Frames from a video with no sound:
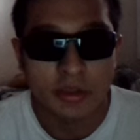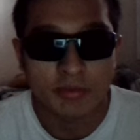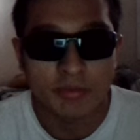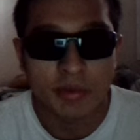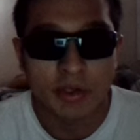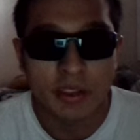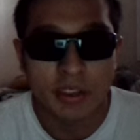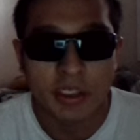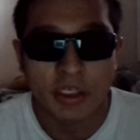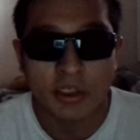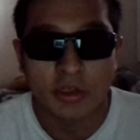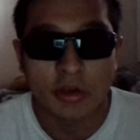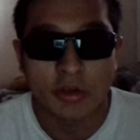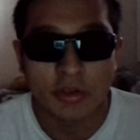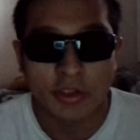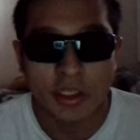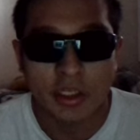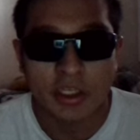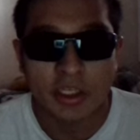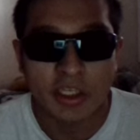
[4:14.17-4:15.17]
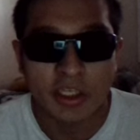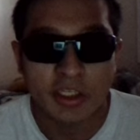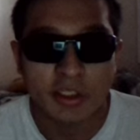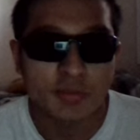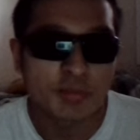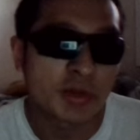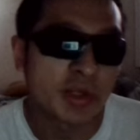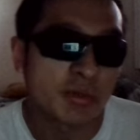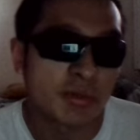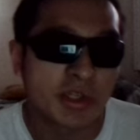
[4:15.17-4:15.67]
But he goes, he's
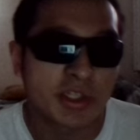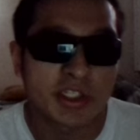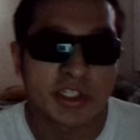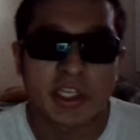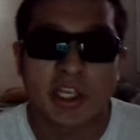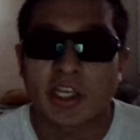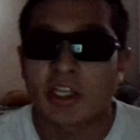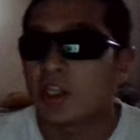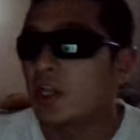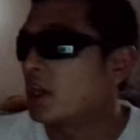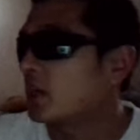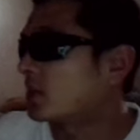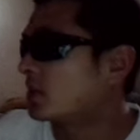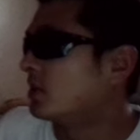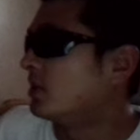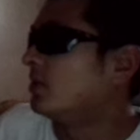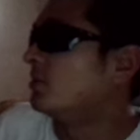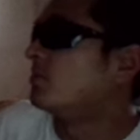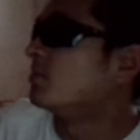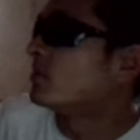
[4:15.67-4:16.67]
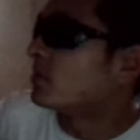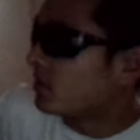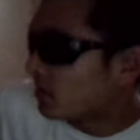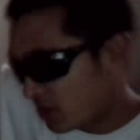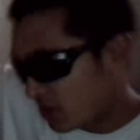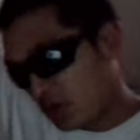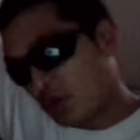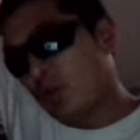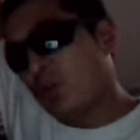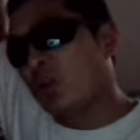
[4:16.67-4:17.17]
pretty much saying like,
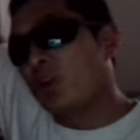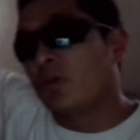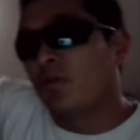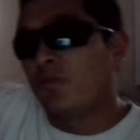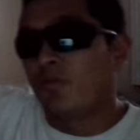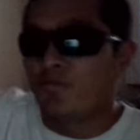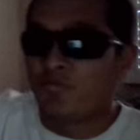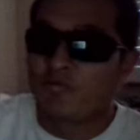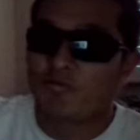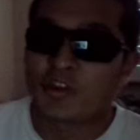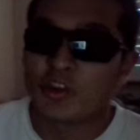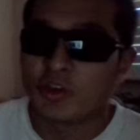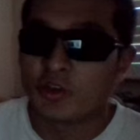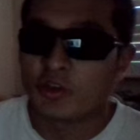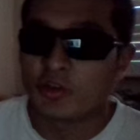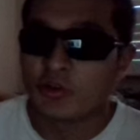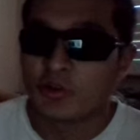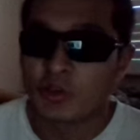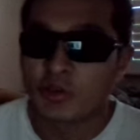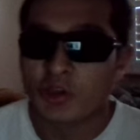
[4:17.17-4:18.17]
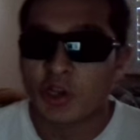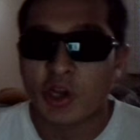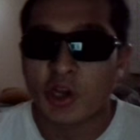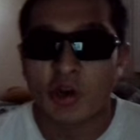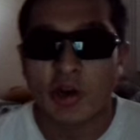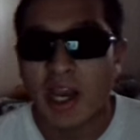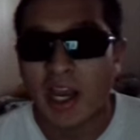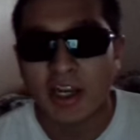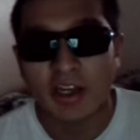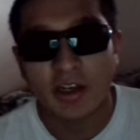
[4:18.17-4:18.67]

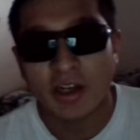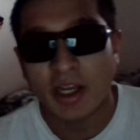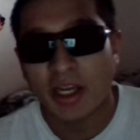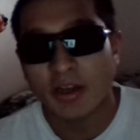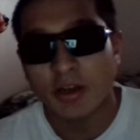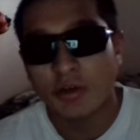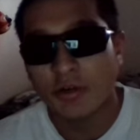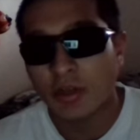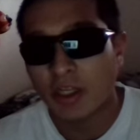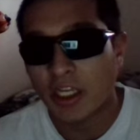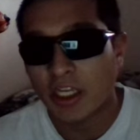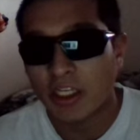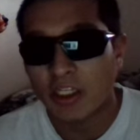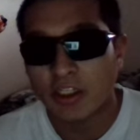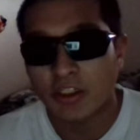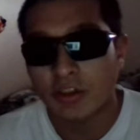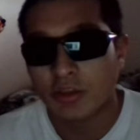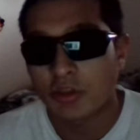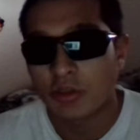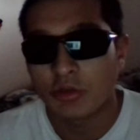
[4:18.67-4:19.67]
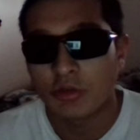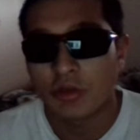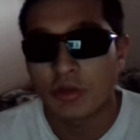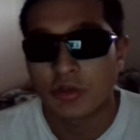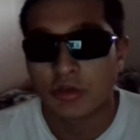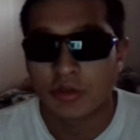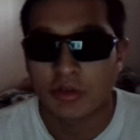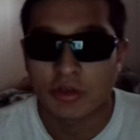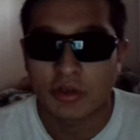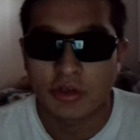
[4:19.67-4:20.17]
I ain't gonna do
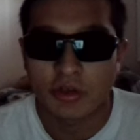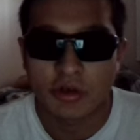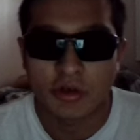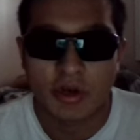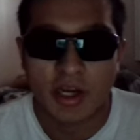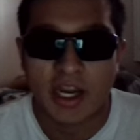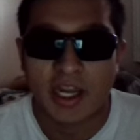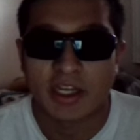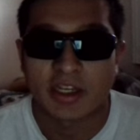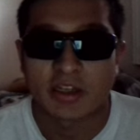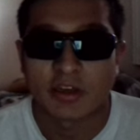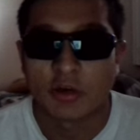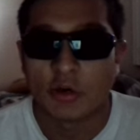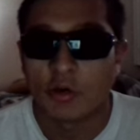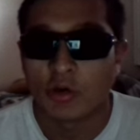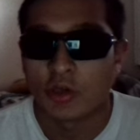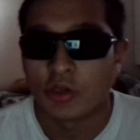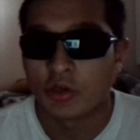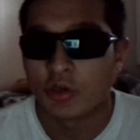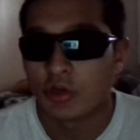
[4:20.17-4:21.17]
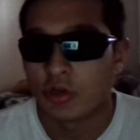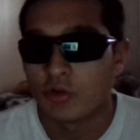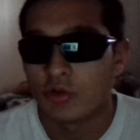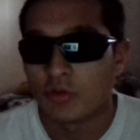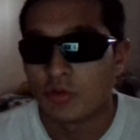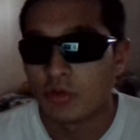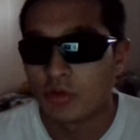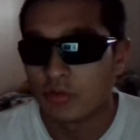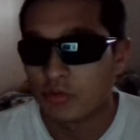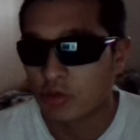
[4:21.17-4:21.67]
your crack or your
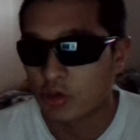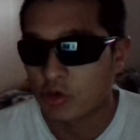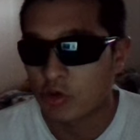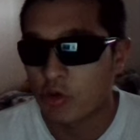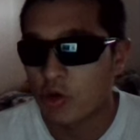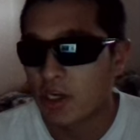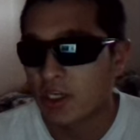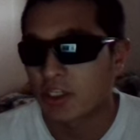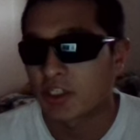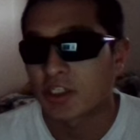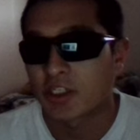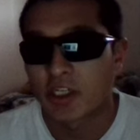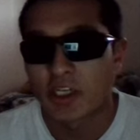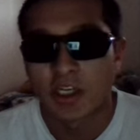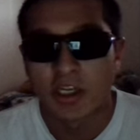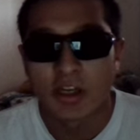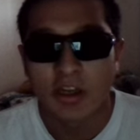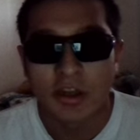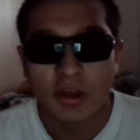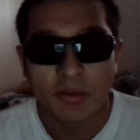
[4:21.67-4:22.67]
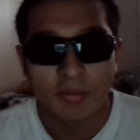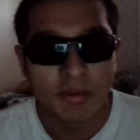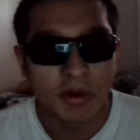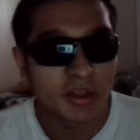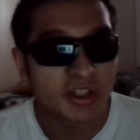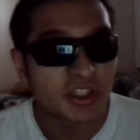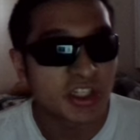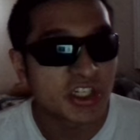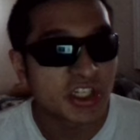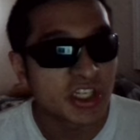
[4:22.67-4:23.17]
request.
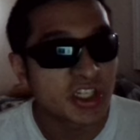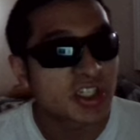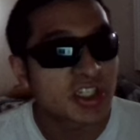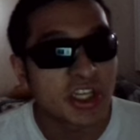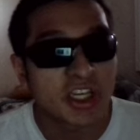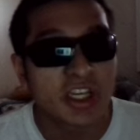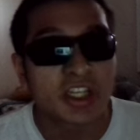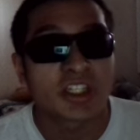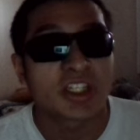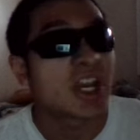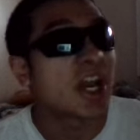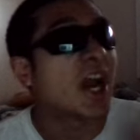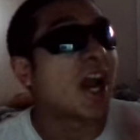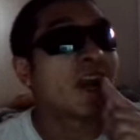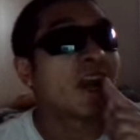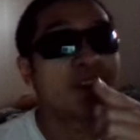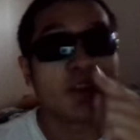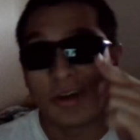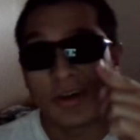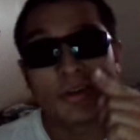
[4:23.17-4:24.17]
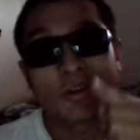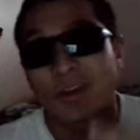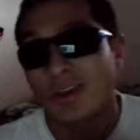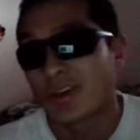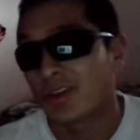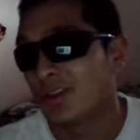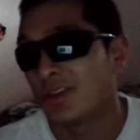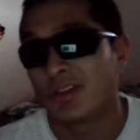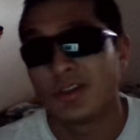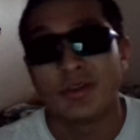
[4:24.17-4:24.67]
But Jin says, I know you're
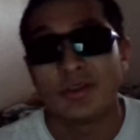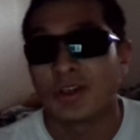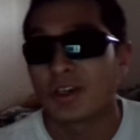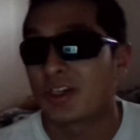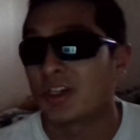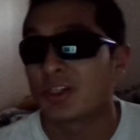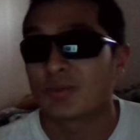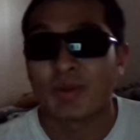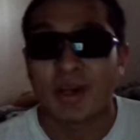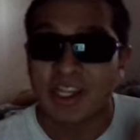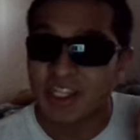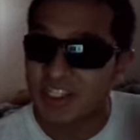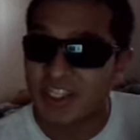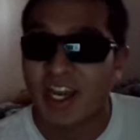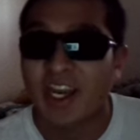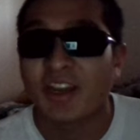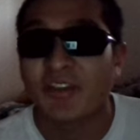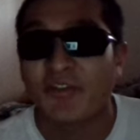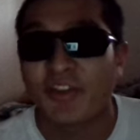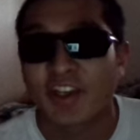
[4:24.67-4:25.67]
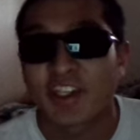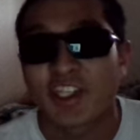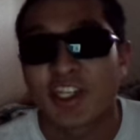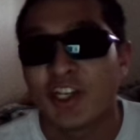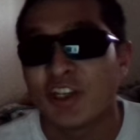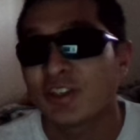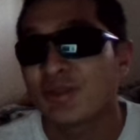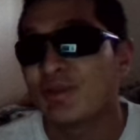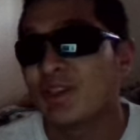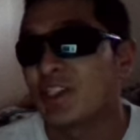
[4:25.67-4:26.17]
gonna do it because my side effect
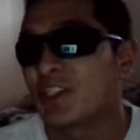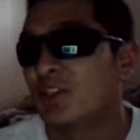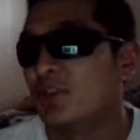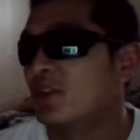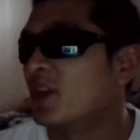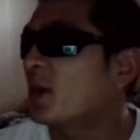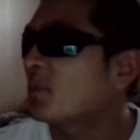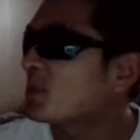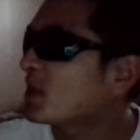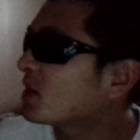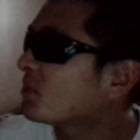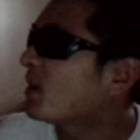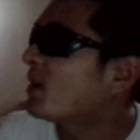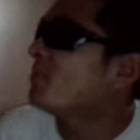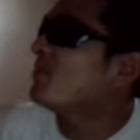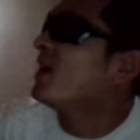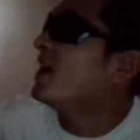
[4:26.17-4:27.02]
tells me to. And I'm thinking in my